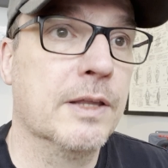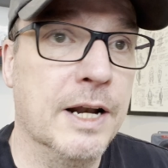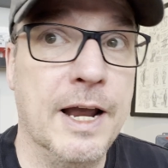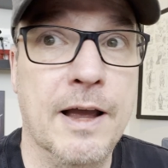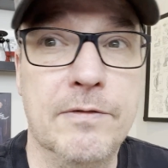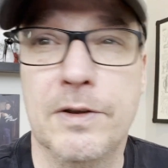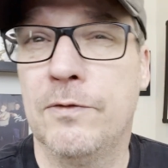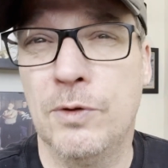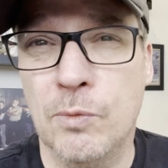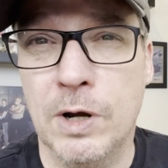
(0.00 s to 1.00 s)
that I have,
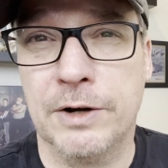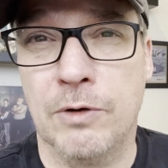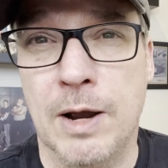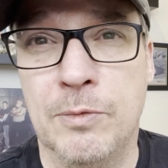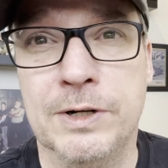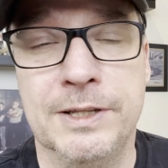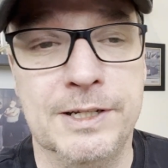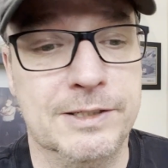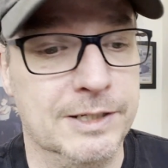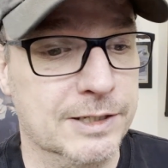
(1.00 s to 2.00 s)
if you want to grab one of
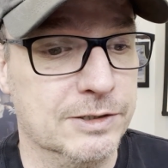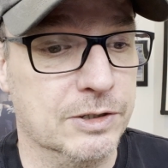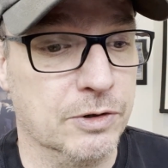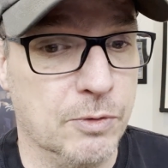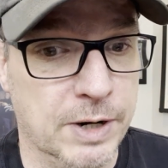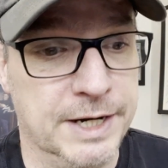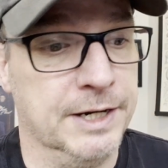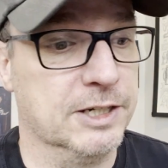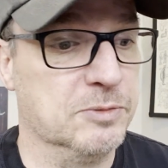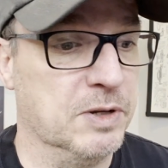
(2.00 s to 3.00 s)
these things, they're quite
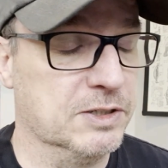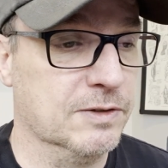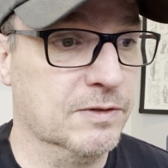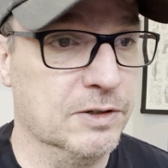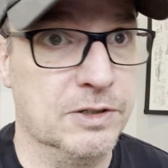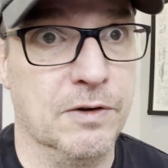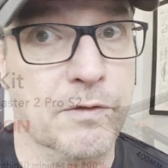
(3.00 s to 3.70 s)
inexpensive. There's just a